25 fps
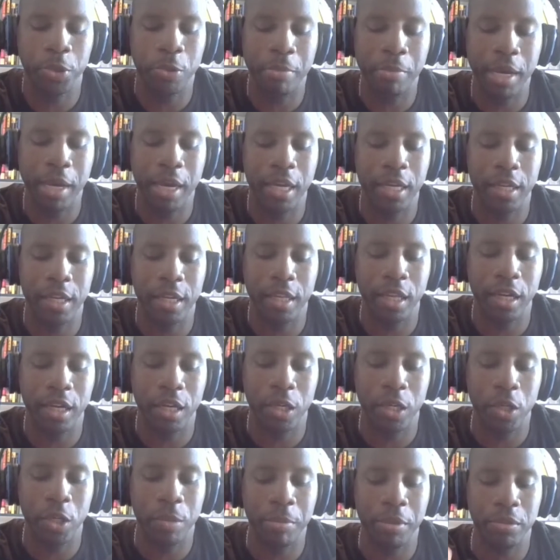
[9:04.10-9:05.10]
mind that
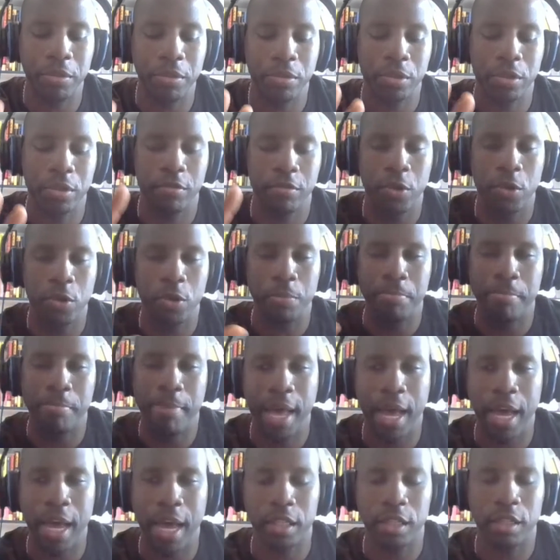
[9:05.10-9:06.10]
I'm going to be sort of going
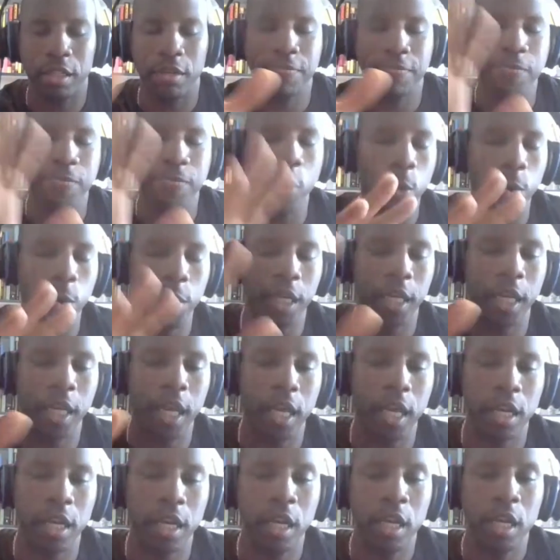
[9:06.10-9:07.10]
back and then forward
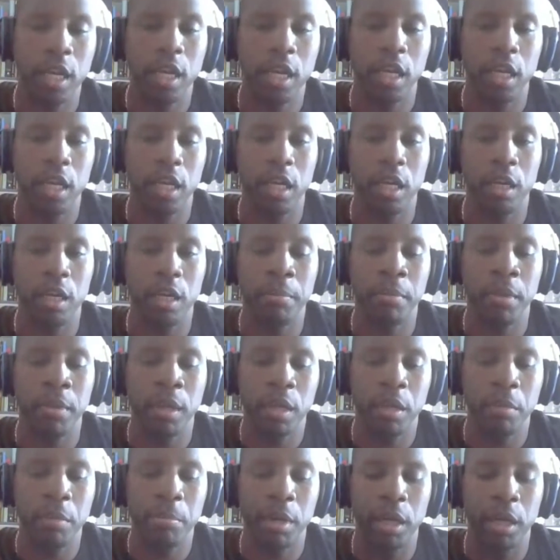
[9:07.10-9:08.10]
again.
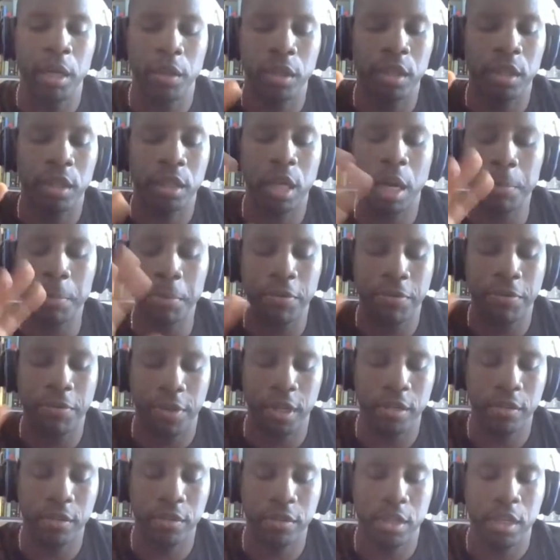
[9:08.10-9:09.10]
But a couple of
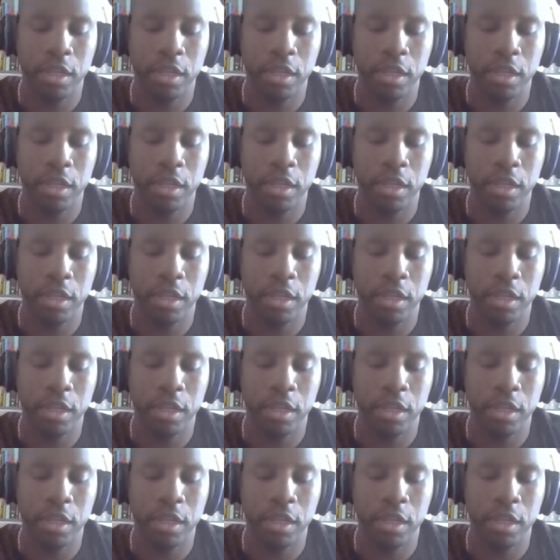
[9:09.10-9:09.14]
things.